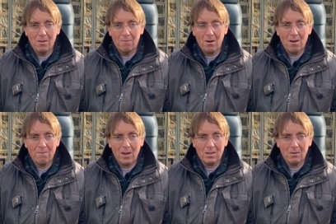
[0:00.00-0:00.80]
very
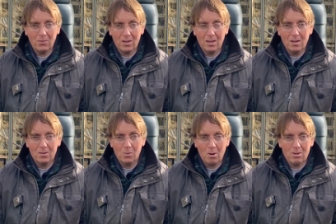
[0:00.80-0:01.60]
effectively
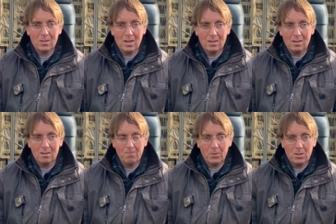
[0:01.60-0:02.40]
to where it's needed.
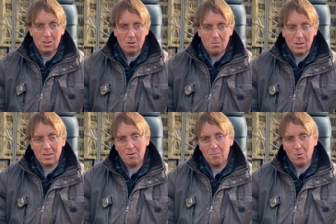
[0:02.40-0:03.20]
So you must
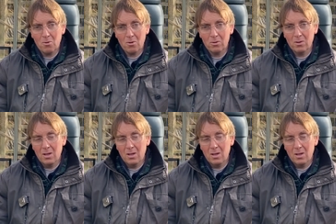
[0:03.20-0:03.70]
have boron.